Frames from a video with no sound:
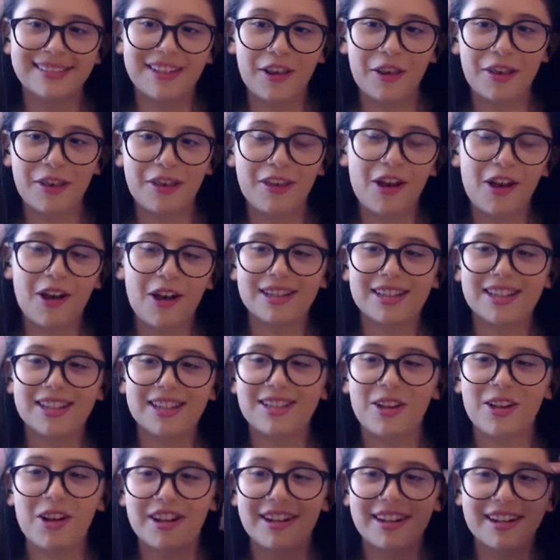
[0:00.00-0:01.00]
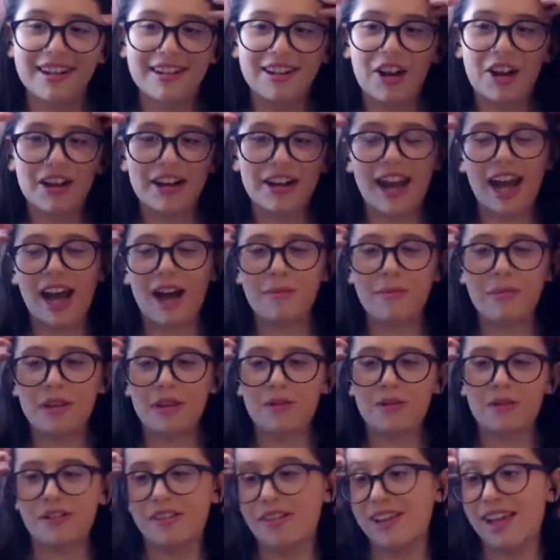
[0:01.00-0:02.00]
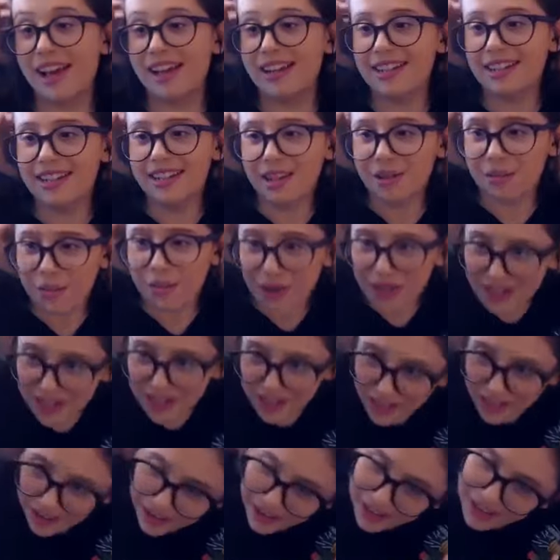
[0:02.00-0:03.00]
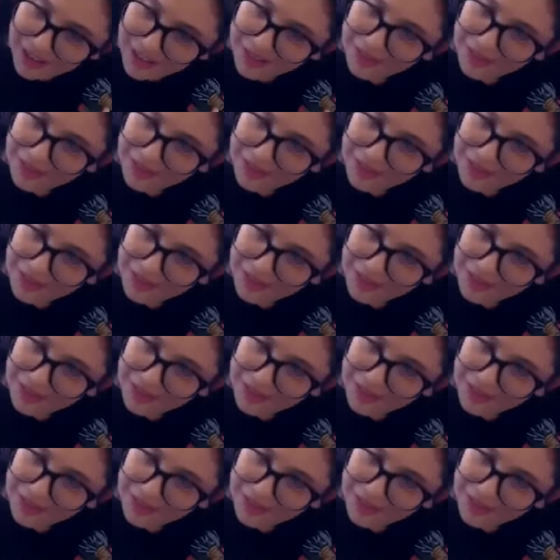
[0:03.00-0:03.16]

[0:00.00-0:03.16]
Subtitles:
thoughts on Abby or the ending in particular?